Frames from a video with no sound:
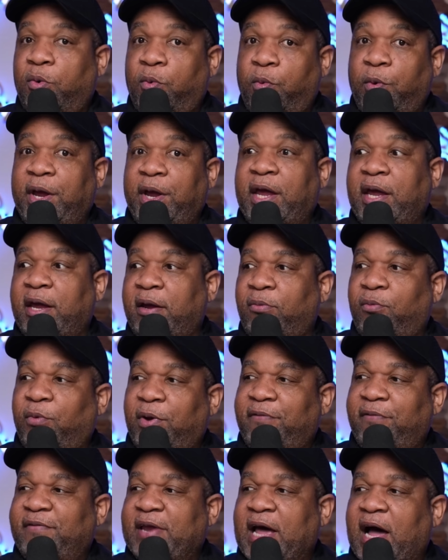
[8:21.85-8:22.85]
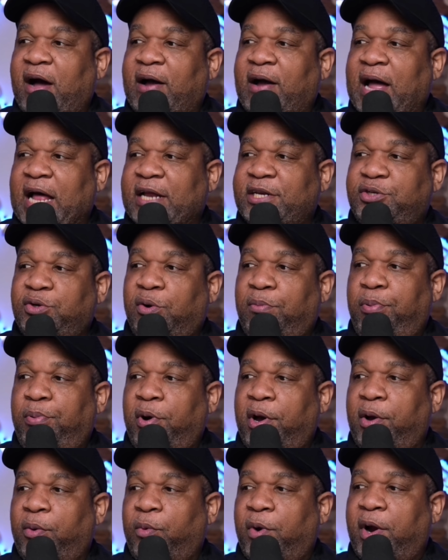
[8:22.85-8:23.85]
we we've now gotten to a
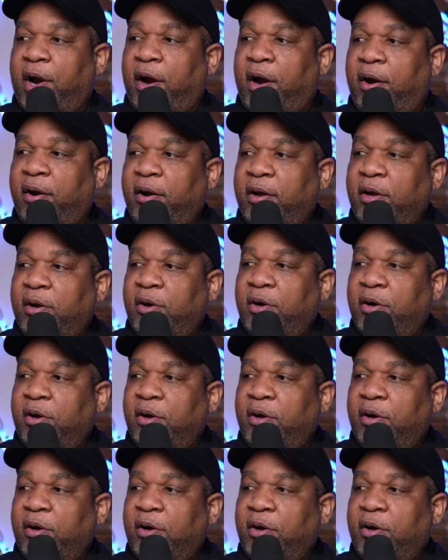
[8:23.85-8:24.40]
point where